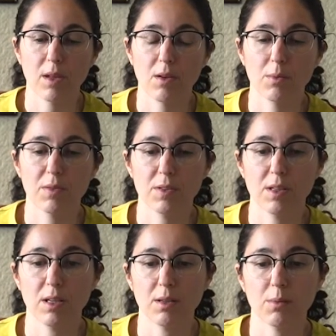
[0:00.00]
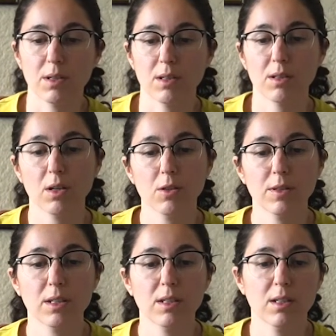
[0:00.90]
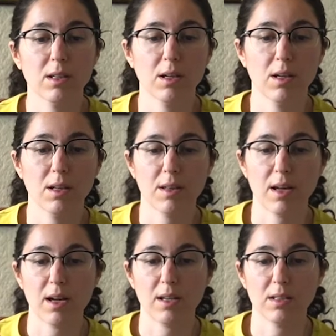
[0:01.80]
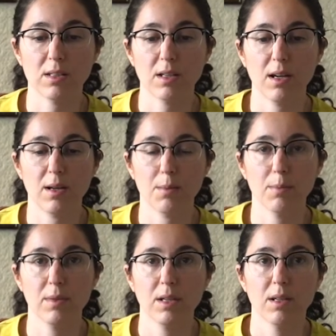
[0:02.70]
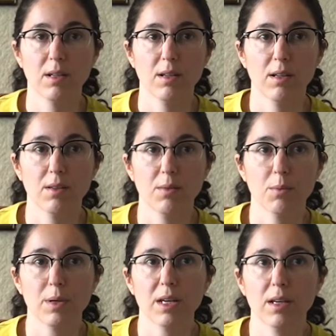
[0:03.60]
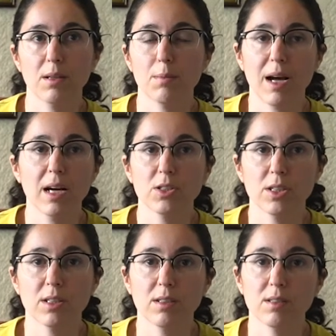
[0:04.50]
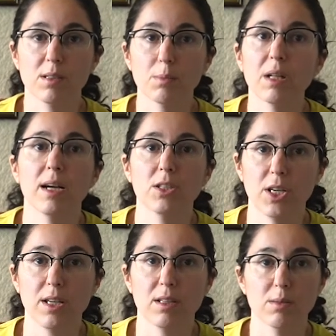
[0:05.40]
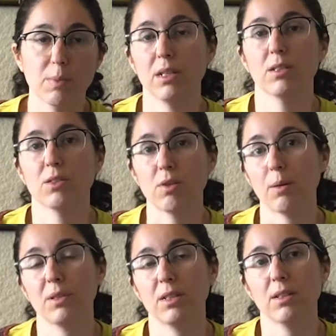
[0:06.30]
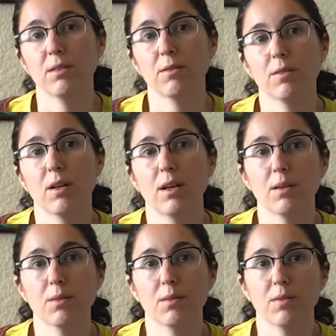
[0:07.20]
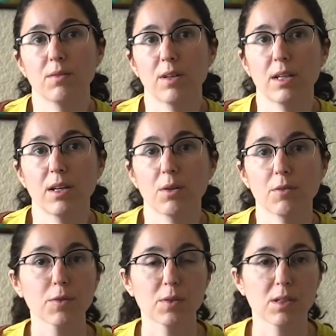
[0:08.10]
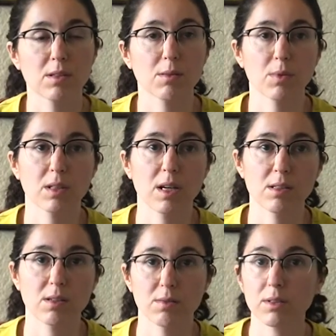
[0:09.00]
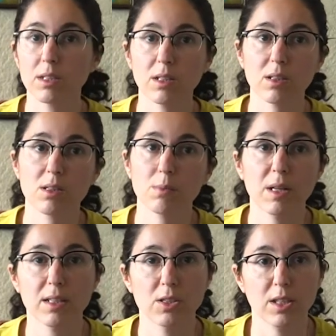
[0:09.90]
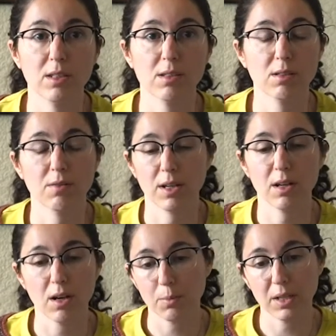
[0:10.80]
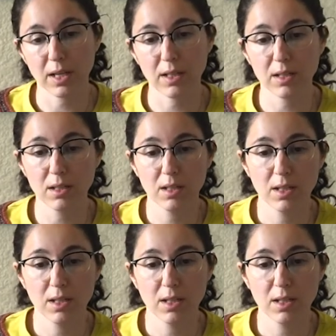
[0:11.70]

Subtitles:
we've seen with COVID that we can imagine supply chains being disrupted. Right now our food system relies on really long supply chains that are very complicated,